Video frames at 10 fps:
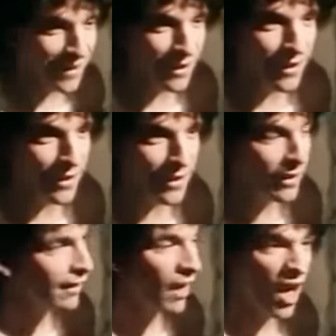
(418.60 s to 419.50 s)

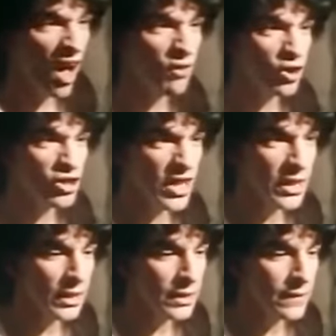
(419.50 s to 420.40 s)
I've got to stay
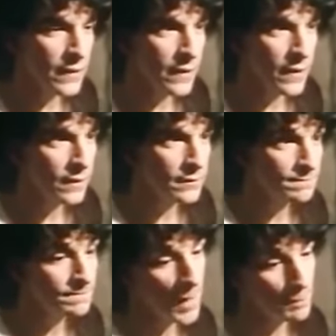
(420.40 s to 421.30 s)
and clean the
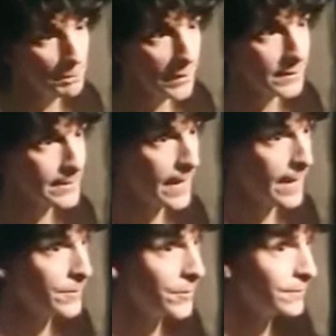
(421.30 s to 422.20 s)
badger's cage.